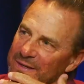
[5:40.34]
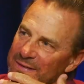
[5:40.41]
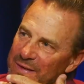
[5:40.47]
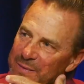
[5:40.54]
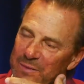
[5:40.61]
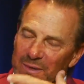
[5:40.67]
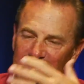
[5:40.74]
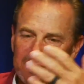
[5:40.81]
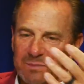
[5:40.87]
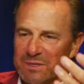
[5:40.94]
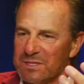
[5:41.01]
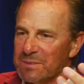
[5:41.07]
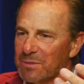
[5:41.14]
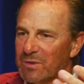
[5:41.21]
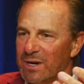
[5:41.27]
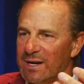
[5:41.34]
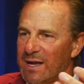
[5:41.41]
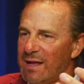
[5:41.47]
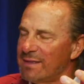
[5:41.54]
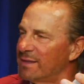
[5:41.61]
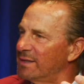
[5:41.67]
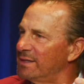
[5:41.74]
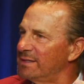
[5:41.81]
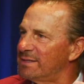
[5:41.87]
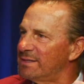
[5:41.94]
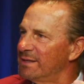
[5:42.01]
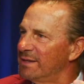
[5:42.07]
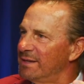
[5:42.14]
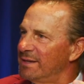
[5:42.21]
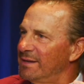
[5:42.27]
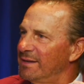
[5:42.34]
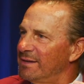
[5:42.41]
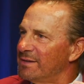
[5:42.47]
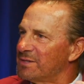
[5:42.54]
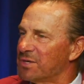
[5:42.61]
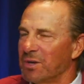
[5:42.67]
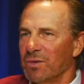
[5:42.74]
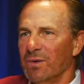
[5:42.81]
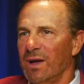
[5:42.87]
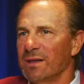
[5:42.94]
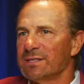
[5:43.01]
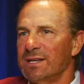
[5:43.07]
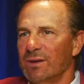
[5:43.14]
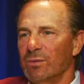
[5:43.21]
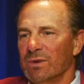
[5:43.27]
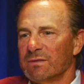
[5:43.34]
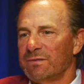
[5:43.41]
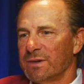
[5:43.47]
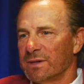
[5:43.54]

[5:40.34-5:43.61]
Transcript: I mean, we got to meet some great athletes. So I'll tell one funny